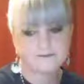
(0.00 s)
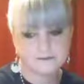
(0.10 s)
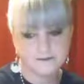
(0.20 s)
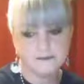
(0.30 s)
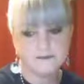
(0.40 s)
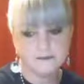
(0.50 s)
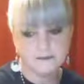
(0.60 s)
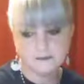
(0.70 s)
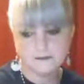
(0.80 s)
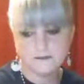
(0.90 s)

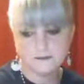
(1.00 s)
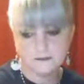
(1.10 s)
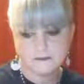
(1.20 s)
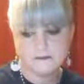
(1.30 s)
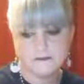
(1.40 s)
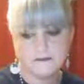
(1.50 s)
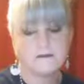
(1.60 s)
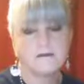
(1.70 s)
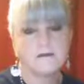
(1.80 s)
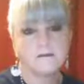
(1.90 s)

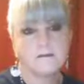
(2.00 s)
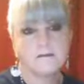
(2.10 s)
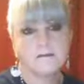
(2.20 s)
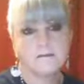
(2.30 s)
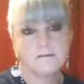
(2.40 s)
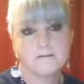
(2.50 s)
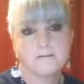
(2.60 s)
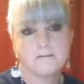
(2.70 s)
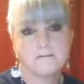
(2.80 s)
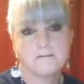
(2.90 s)

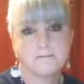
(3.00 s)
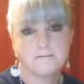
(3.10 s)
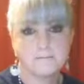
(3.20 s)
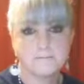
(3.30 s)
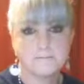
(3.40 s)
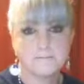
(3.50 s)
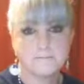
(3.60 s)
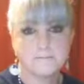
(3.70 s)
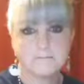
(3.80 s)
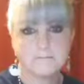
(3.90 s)

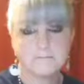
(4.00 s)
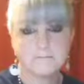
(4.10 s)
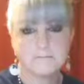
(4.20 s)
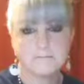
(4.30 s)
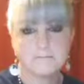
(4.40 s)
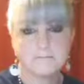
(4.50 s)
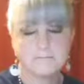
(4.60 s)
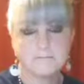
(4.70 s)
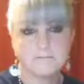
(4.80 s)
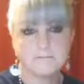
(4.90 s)

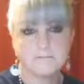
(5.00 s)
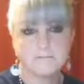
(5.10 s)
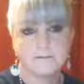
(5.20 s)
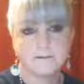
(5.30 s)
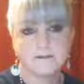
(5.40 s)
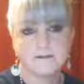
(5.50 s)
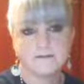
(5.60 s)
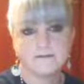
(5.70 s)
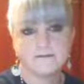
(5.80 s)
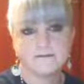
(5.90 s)

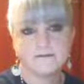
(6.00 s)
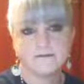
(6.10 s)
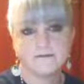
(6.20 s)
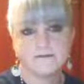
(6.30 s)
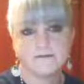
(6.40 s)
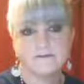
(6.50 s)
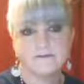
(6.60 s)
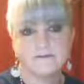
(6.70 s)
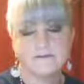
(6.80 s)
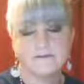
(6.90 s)

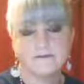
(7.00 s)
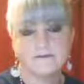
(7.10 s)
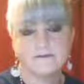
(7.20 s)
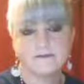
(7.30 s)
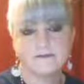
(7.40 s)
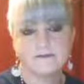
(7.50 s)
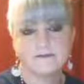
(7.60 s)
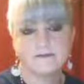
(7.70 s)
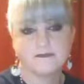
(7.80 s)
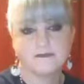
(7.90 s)
This person isn't speaking.